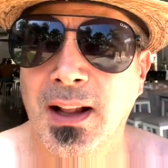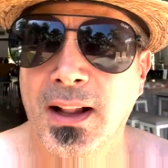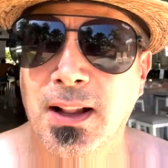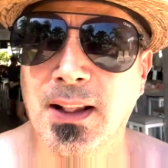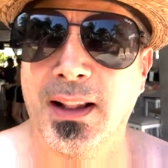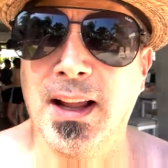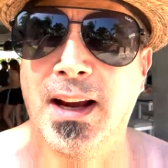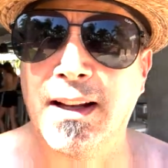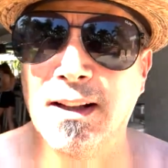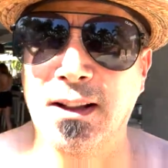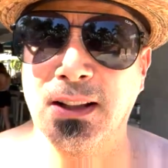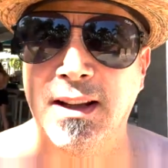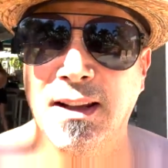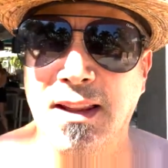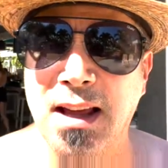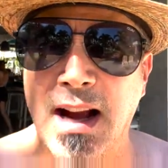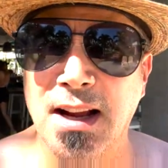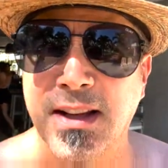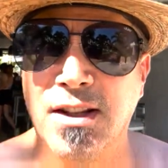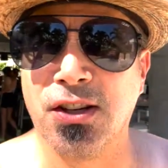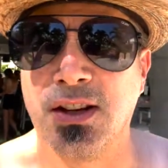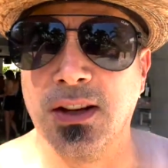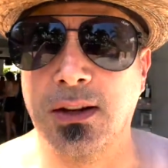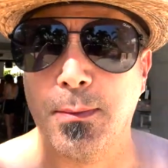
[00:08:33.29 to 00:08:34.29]
Likely,
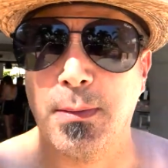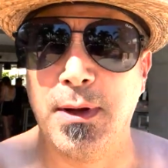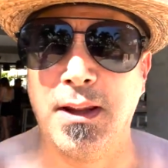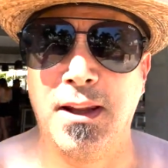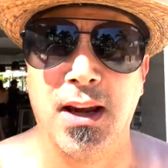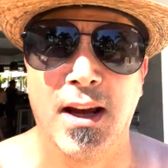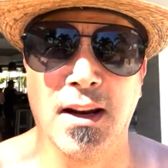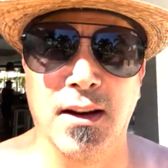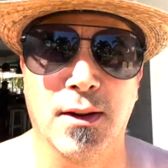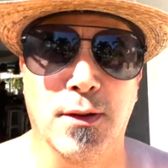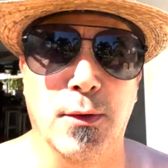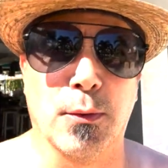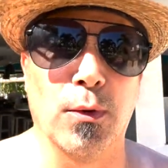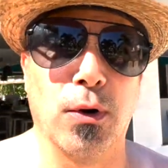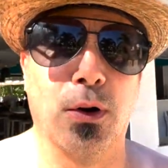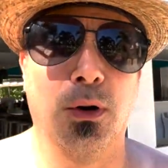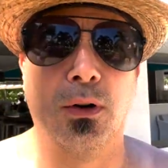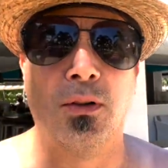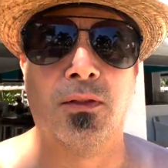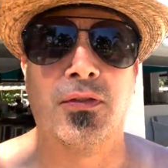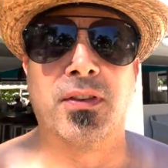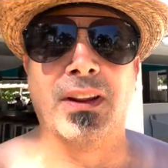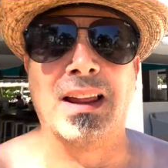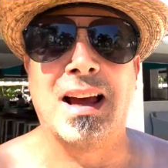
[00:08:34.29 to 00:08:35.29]
that's going to be the end of the
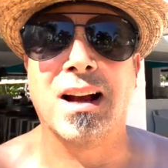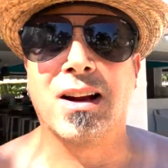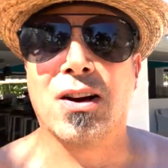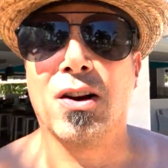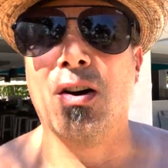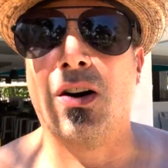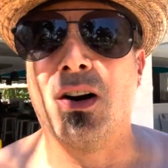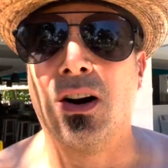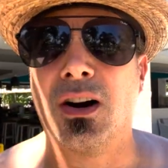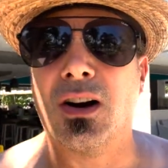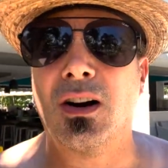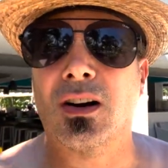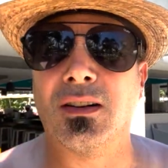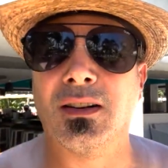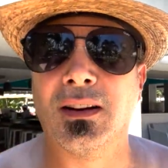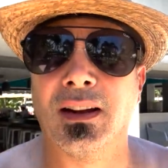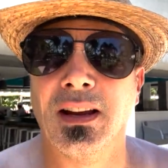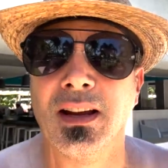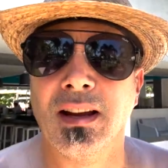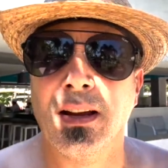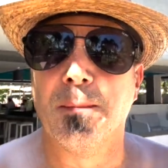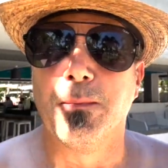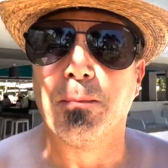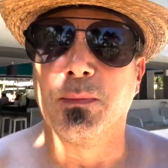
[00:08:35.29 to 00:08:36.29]
road for that car. And
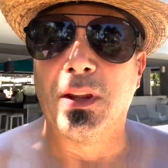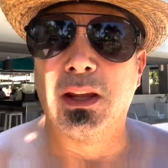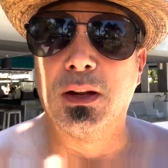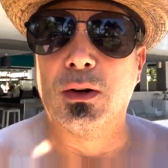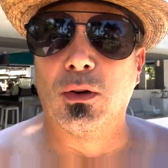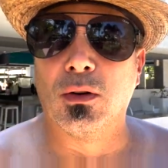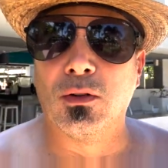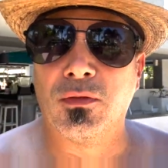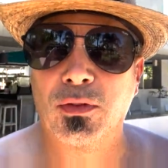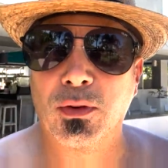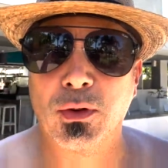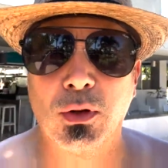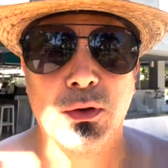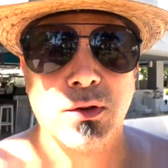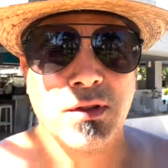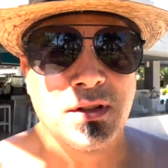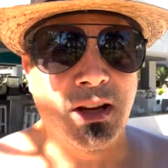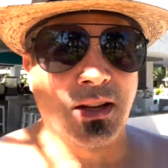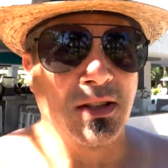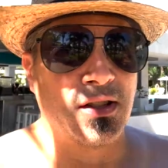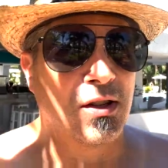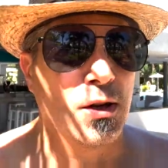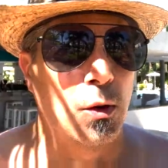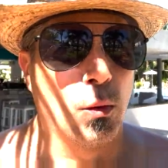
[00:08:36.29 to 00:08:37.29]
you know, for those
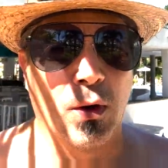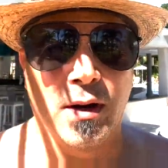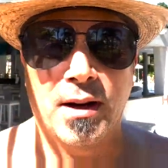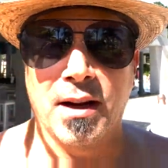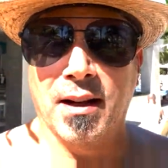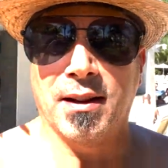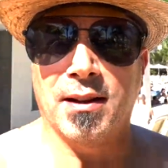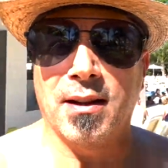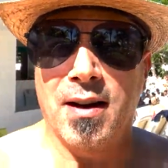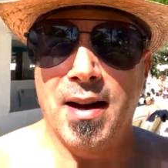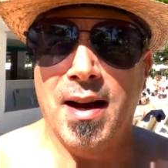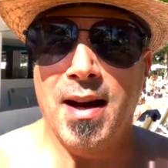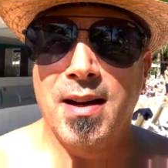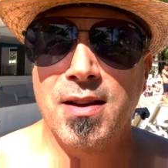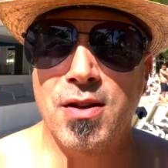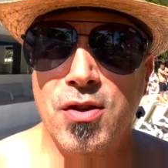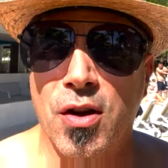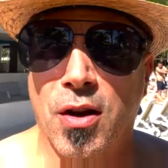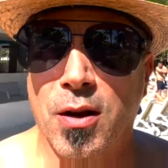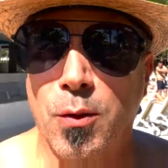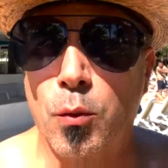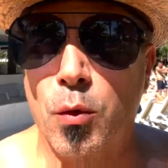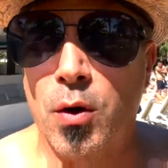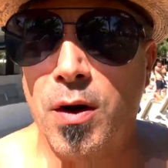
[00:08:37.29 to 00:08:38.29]
that still want to get their hands
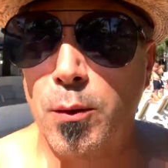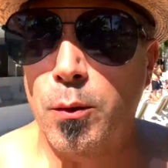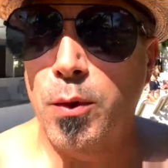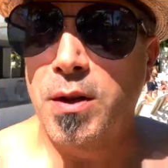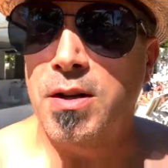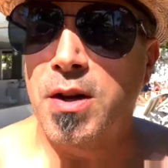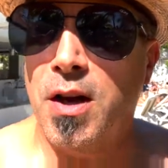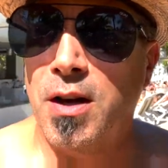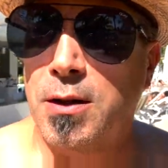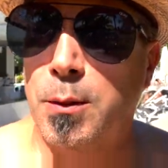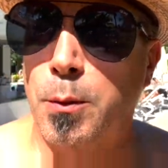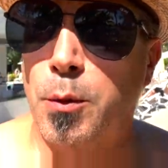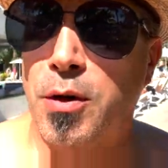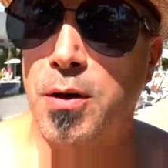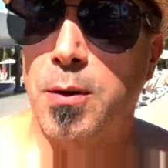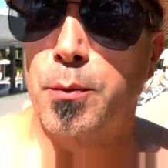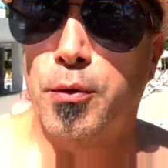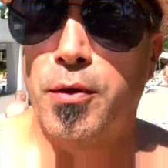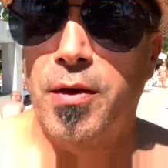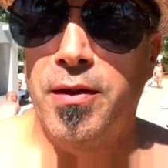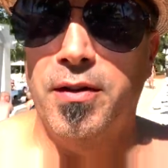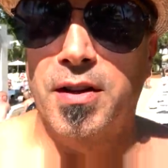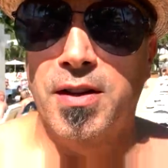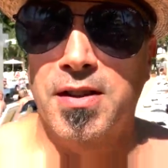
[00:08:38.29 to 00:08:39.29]
on one, we talked about it in
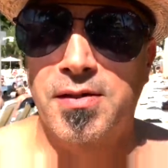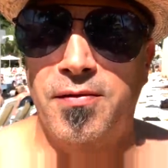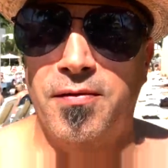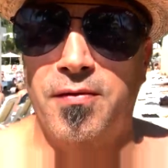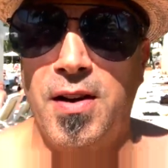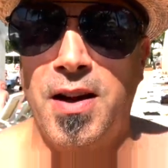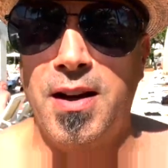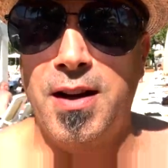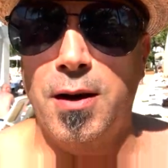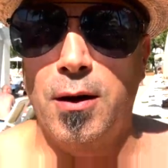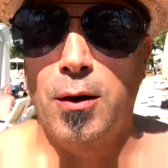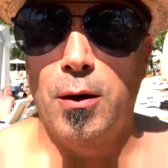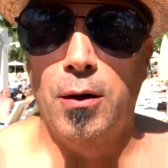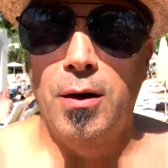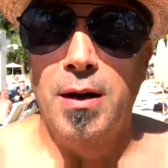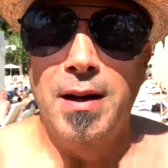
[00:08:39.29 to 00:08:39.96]
previous video.